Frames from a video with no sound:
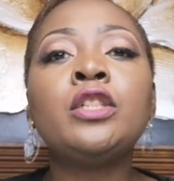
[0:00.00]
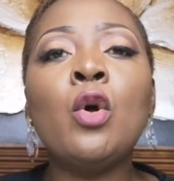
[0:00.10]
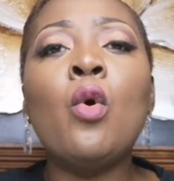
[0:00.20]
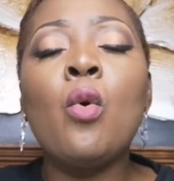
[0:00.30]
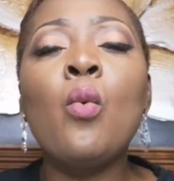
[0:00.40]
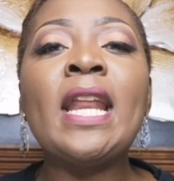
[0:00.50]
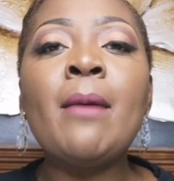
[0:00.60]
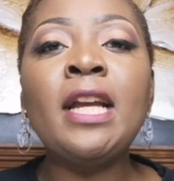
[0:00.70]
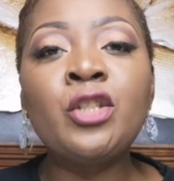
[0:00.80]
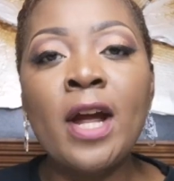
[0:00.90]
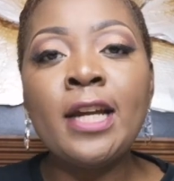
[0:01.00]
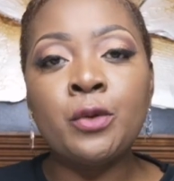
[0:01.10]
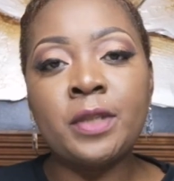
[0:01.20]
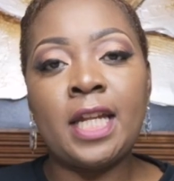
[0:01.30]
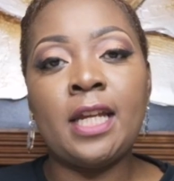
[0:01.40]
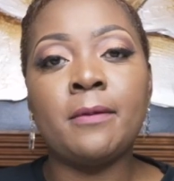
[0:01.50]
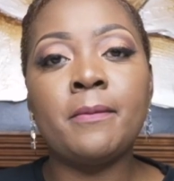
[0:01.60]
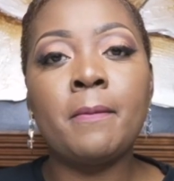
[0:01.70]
So what am I trying to say?